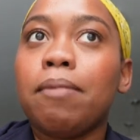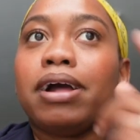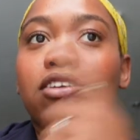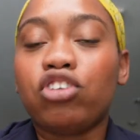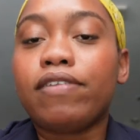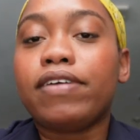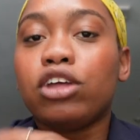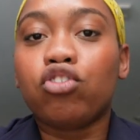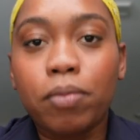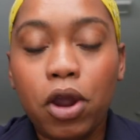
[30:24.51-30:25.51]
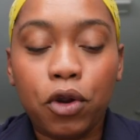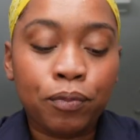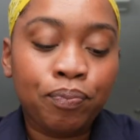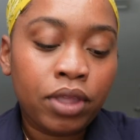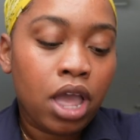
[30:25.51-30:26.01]
back to jfk
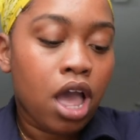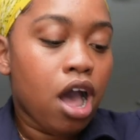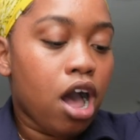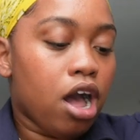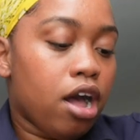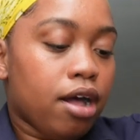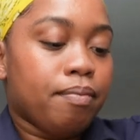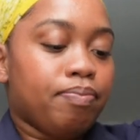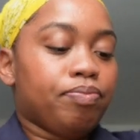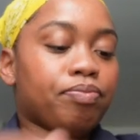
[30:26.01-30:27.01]
tomorrow um